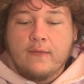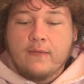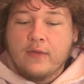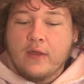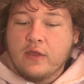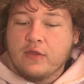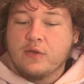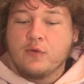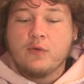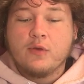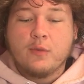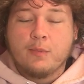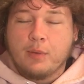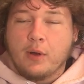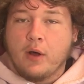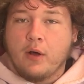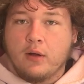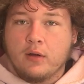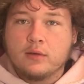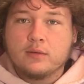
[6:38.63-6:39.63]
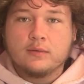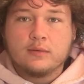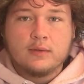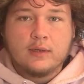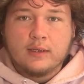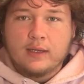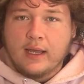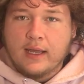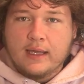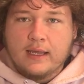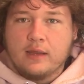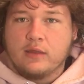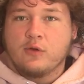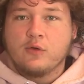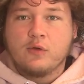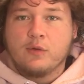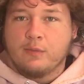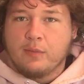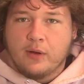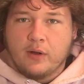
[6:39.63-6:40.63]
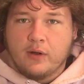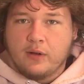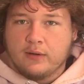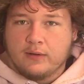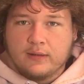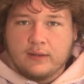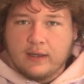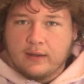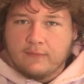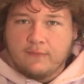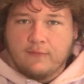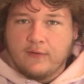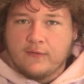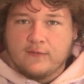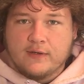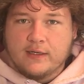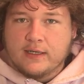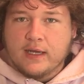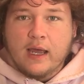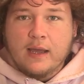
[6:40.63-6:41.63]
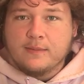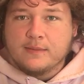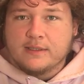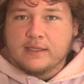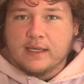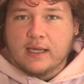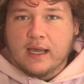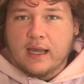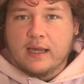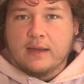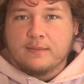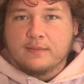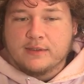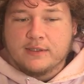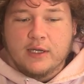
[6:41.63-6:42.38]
he threw the ball like 50 times a game.